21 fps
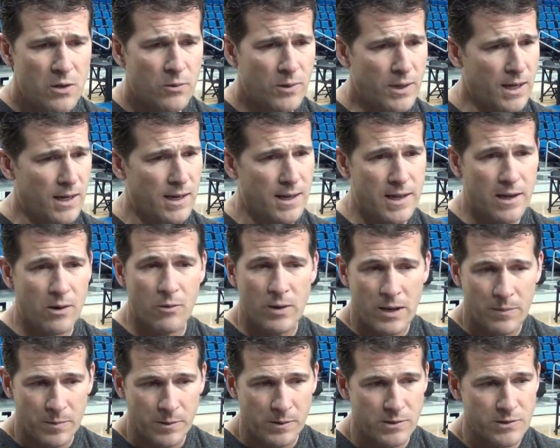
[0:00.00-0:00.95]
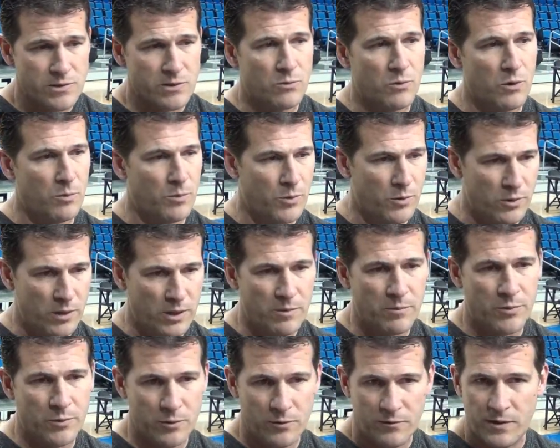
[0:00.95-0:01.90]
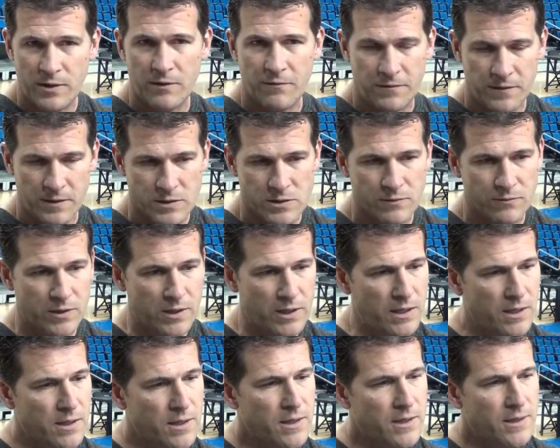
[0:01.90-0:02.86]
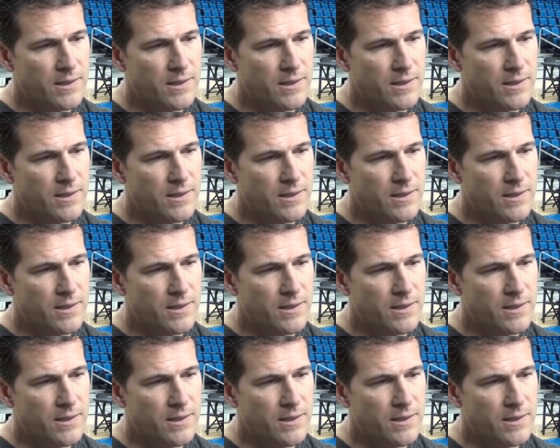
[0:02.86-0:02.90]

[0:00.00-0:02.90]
We got a lot of weapons, and we're improving defensively.